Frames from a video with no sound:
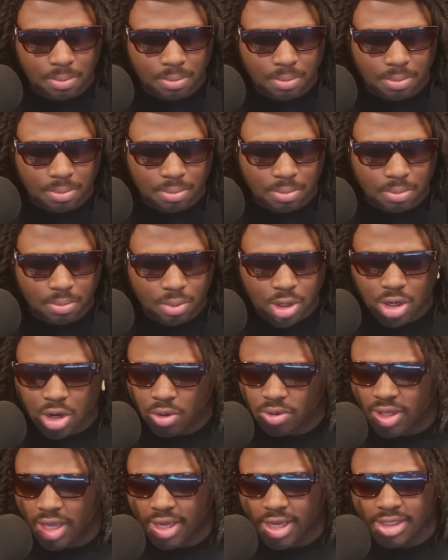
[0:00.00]
We know
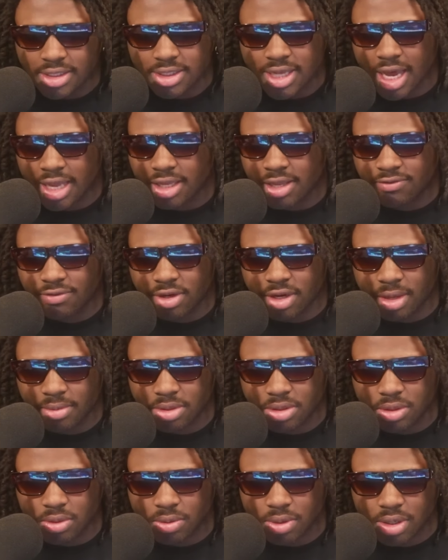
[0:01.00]
that he's not living up
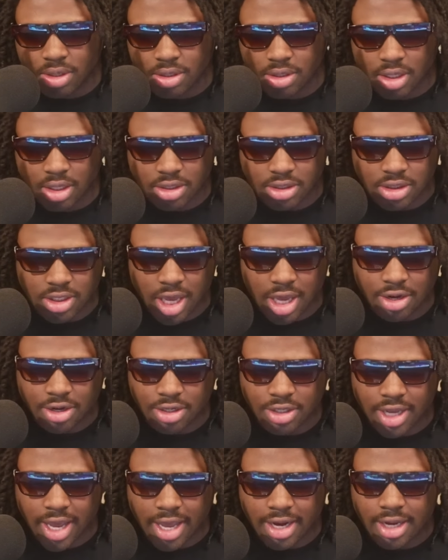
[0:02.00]
to the standard
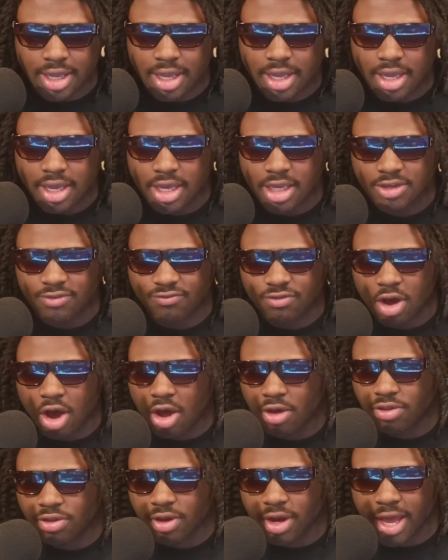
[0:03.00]
that his
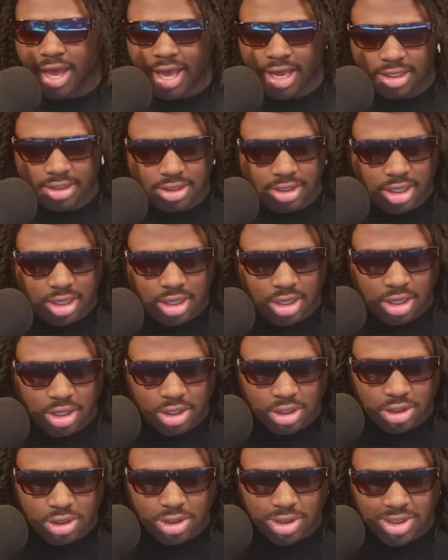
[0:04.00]
father has
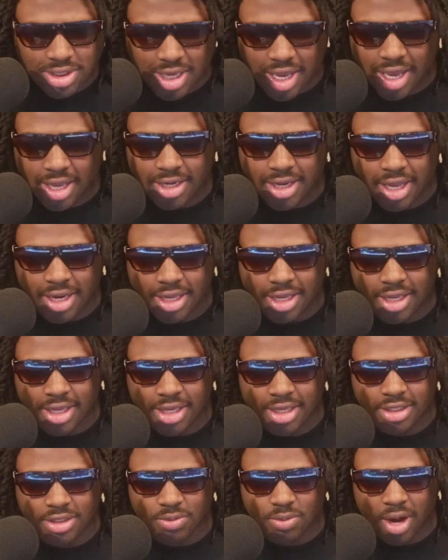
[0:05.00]
said that he
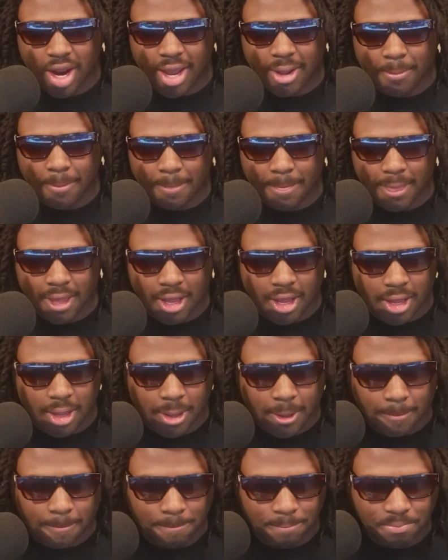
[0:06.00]
is, right?
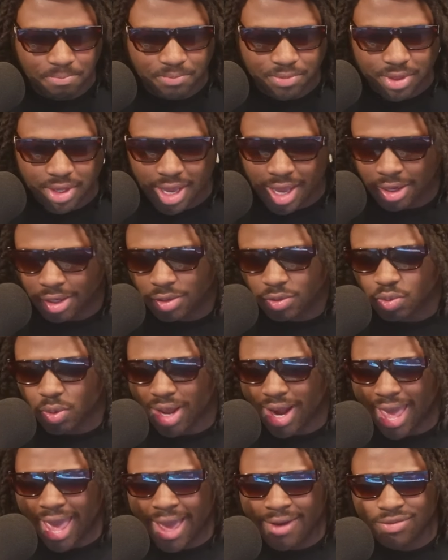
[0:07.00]
And he's
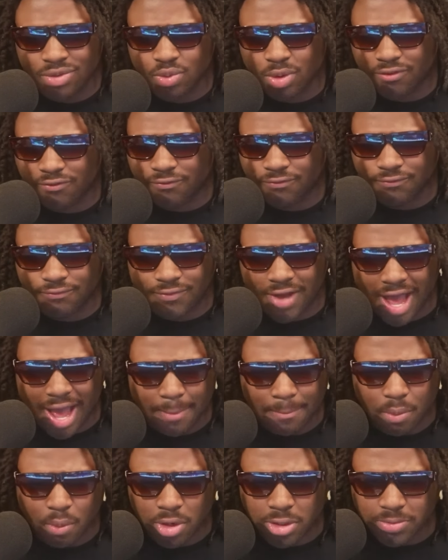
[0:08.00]
averaged 5
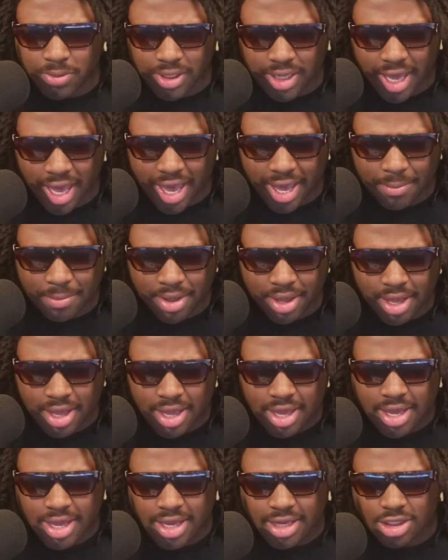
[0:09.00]
points per game.
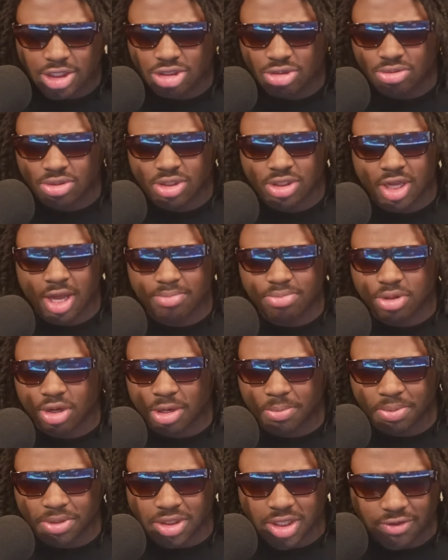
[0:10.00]
He shoots sub
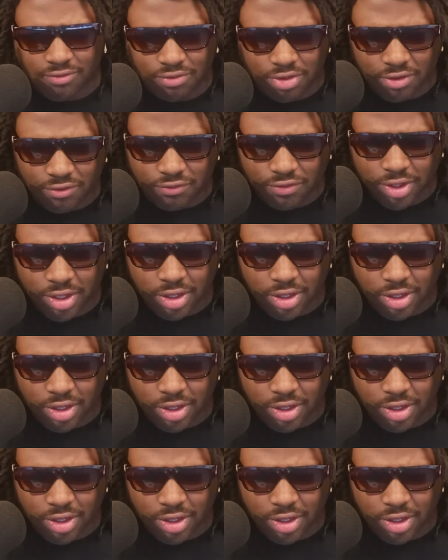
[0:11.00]
30% from the field,